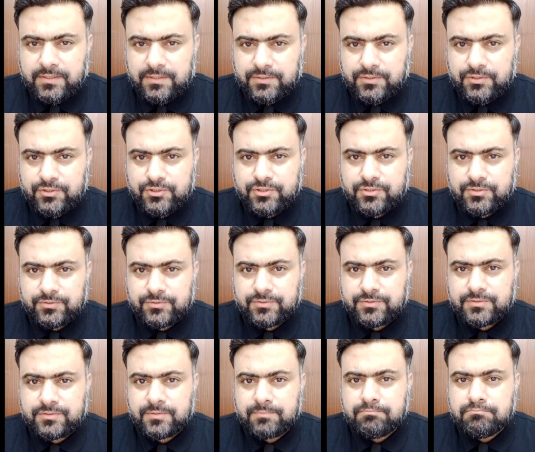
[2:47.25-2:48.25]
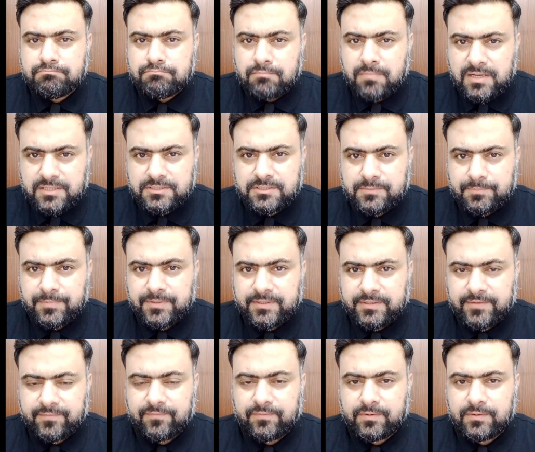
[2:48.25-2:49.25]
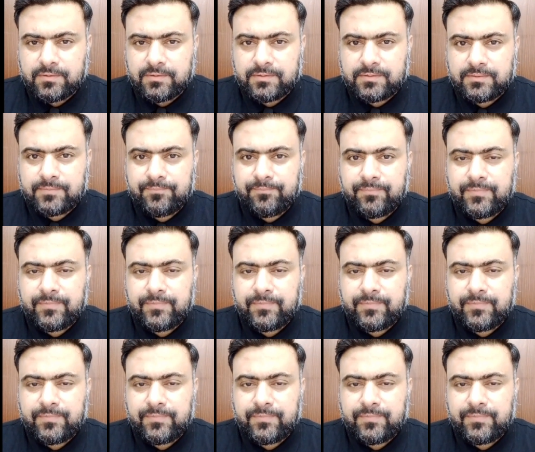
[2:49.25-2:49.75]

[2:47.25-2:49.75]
conditions must be difficult.